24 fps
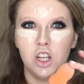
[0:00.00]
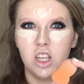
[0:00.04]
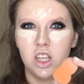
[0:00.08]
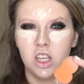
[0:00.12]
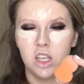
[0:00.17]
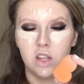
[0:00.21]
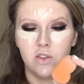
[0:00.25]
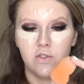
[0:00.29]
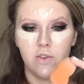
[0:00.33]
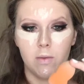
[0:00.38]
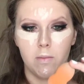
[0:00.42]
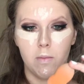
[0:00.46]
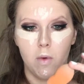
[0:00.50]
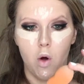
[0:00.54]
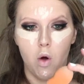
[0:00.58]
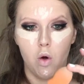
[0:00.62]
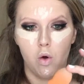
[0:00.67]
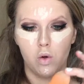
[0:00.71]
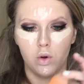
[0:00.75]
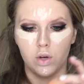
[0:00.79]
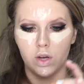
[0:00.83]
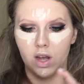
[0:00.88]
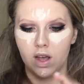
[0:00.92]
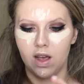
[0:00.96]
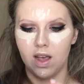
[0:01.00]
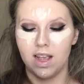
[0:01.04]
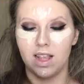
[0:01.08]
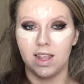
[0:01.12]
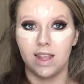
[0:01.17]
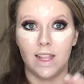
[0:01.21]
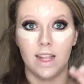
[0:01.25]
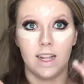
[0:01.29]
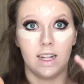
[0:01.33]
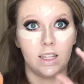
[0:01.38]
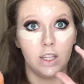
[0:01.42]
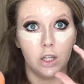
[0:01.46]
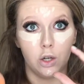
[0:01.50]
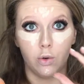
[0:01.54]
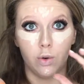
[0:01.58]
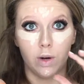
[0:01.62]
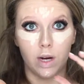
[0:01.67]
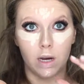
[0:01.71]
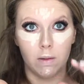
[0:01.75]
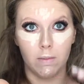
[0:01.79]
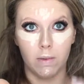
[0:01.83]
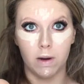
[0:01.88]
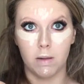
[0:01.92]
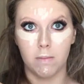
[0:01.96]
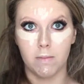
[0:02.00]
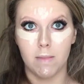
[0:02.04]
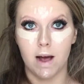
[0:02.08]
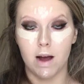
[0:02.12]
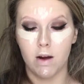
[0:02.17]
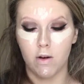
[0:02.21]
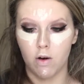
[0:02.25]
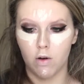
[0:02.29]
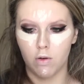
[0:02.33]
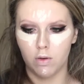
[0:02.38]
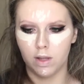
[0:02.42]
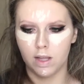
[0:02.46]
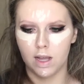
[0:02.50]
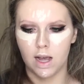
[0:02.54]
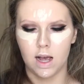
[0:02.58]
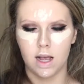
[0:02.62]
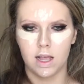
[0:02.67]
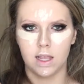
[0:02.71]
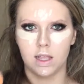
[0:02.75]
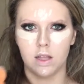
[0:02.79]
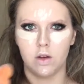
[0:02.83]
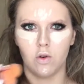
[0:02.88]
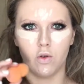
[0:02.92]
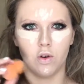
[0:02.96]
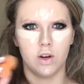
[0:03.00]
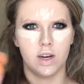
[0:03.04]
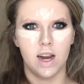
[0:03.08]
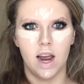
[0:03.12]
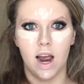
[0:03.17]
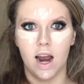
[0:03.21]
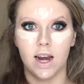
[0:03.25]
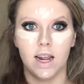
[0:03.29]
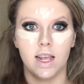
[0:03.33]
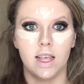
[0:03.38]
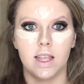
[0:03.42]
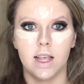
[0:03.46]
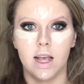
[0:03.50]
This is from Ulta. It's the little itty bitty micro sized or tiny